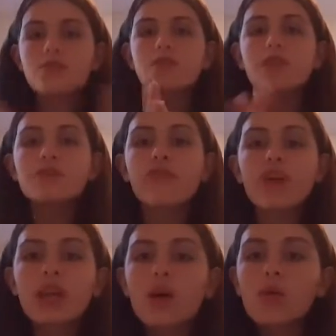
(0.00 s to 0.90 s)
So this
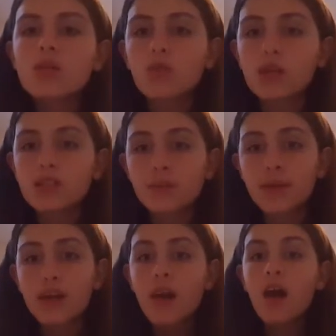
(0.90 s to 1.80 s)
video is going to
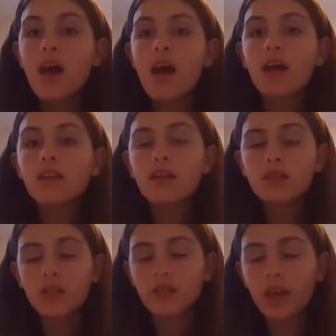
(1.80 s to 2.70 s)
be a little
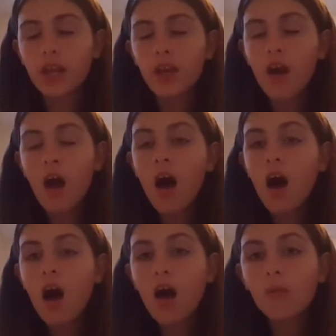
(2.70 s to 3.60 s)
different.
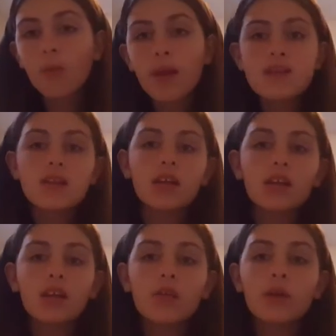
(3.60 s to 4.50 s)
We're
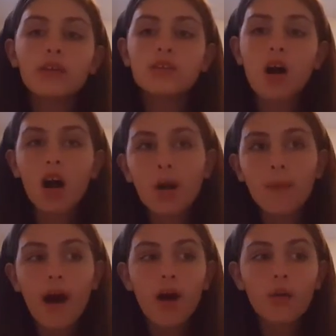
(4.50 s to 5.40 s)
basically going to talk
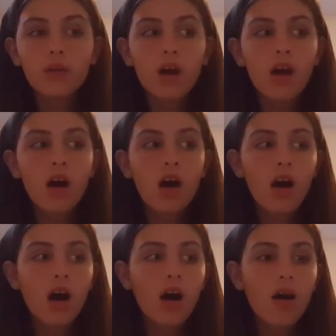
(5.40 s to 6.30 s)
about
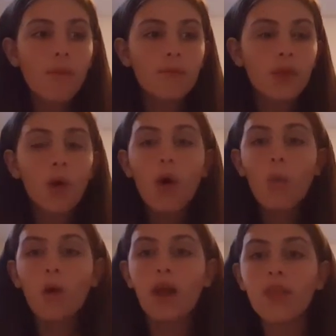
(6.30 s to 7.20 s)

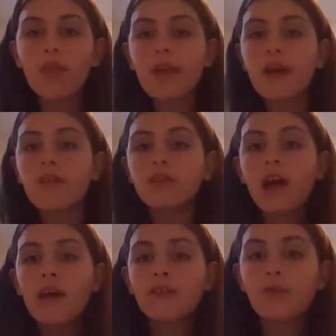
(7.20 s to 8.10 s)
what I think of
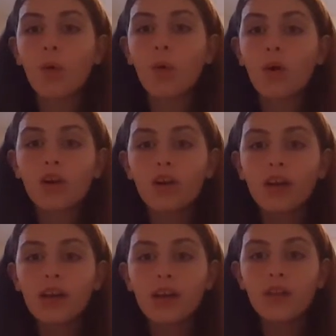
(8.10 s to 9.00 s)
life or
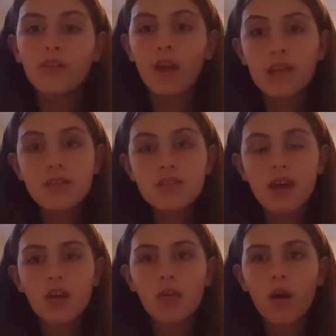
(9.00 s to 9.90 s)
current events
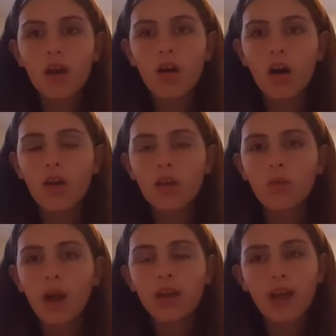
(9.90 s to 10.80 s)
that are going on
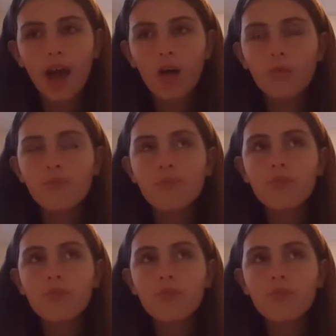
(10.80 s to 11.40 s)
right now.